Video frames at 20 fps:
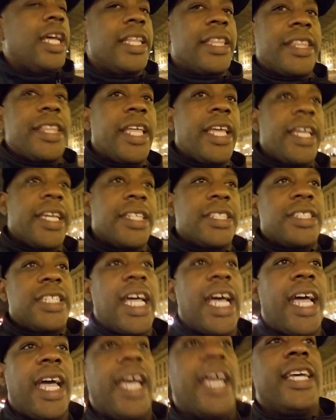things
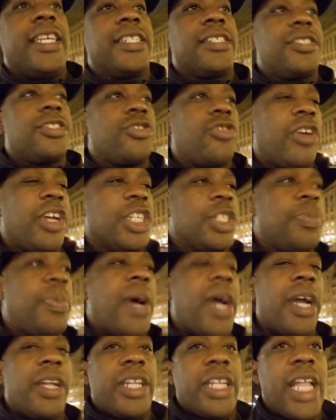that has
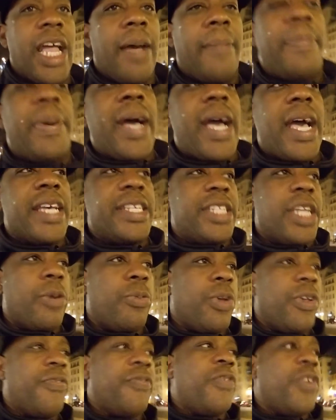transpired in our past that
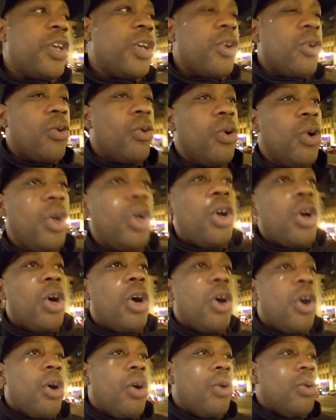we feel
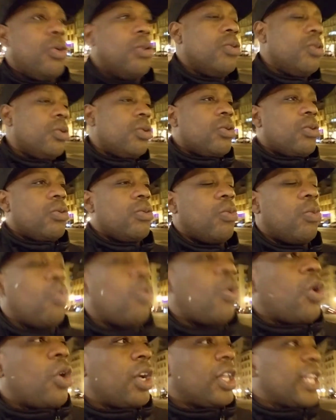
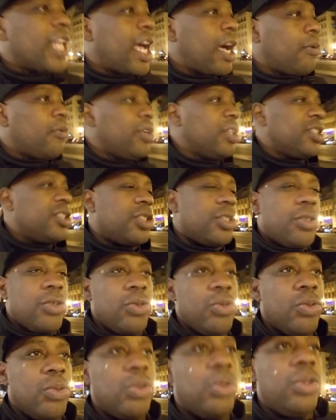won't allow us to